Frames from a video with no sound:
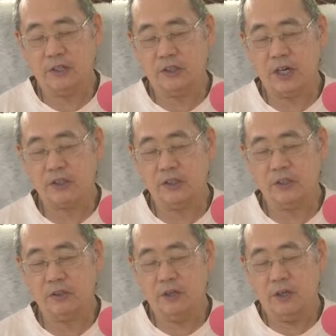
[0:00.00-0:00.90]
attracted
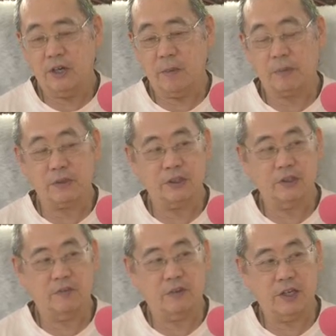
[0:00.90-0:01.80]
to
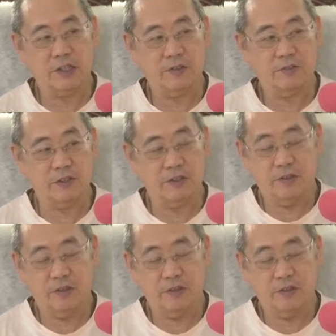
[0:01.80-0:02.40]
impersonal philosophy.